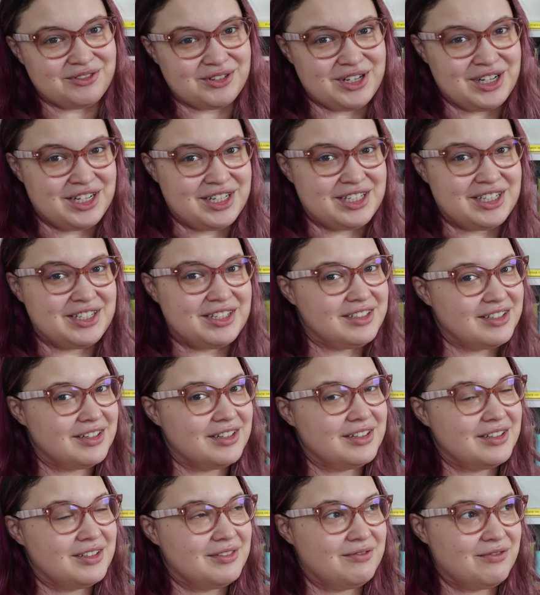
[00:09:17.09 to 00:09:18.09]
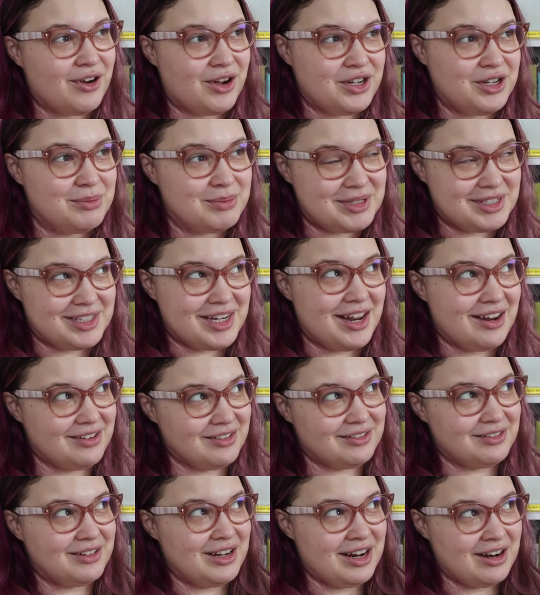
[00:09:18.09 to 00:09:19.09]
read volumes
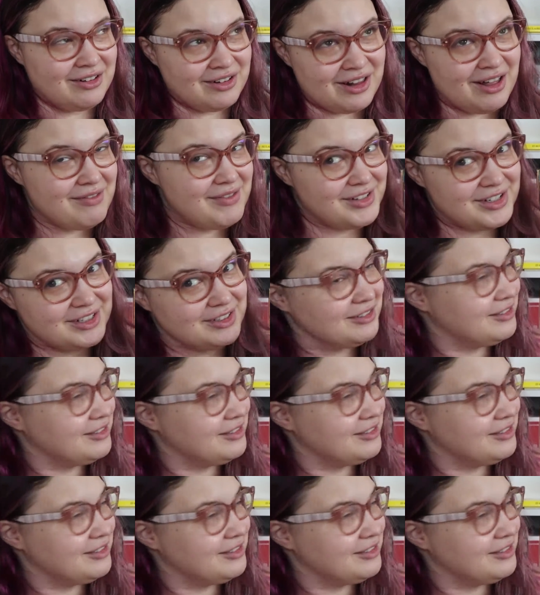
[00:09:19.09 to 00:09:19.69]
10 and 11.